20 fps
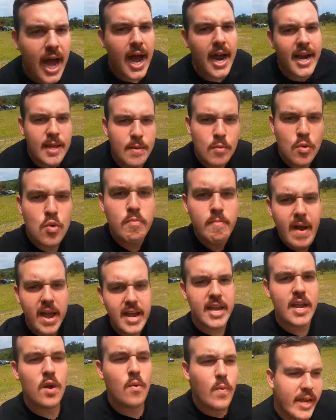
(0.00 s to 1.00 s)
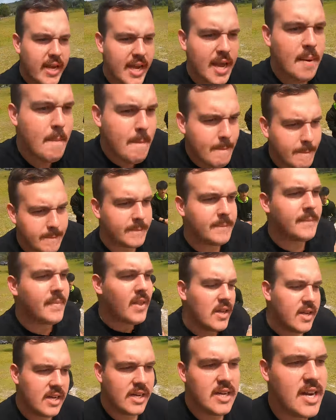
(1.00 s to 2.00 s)
Honeymoon Bay, here we come.
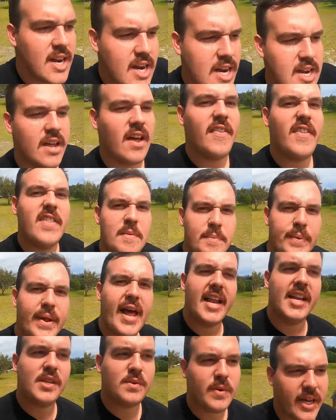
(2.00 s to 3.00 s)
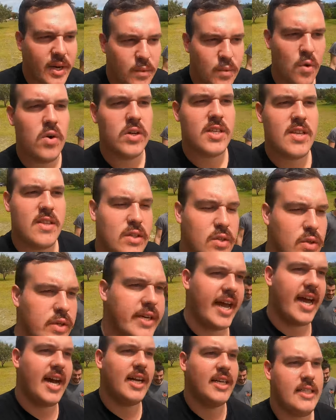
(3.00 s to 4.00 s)
I think the plan is we're going to walk to the
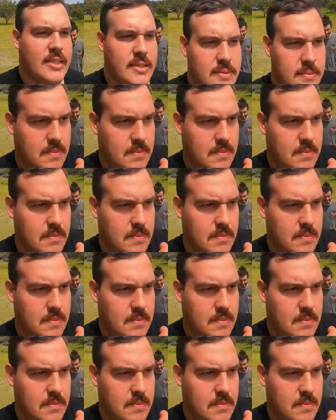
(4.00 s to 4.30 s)
lookout.